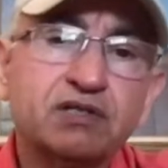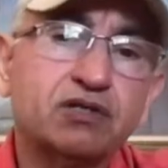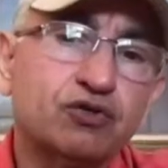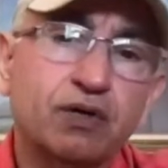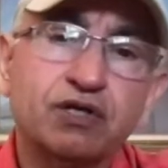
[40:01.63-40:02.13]

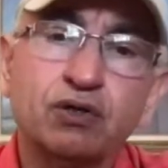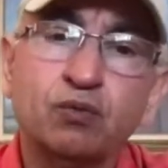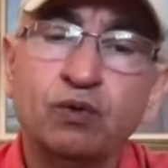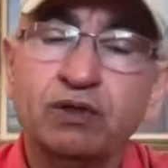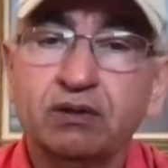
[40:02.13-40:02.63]

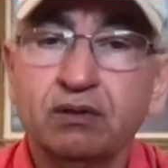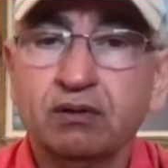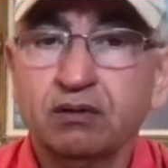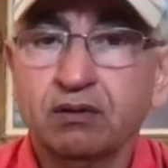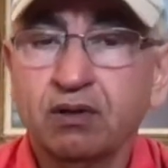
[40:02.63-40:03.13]
situation with
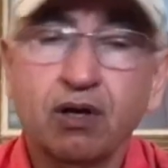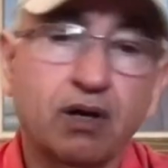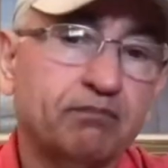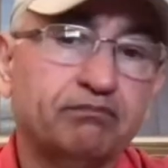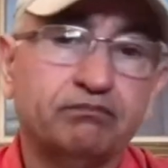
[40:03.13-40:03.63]

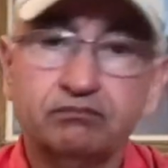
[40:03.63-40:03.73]
her,